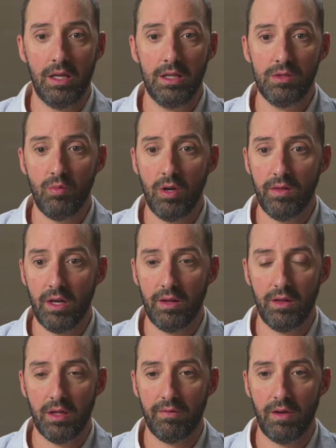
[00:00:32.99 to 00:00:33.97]
He's one that I
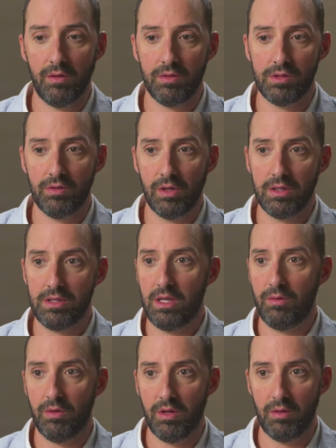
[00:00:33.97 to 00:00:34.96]
think if I was doing a
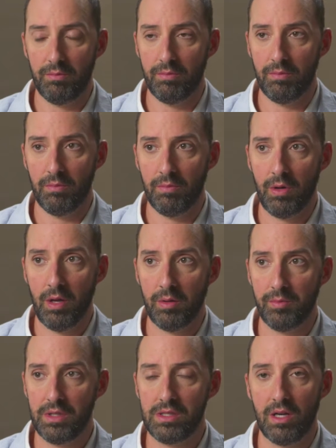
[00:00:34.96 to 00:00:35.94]
scene with, I'd probably
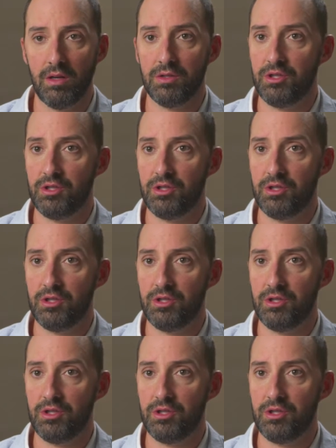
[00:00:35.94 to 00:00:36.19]
be scared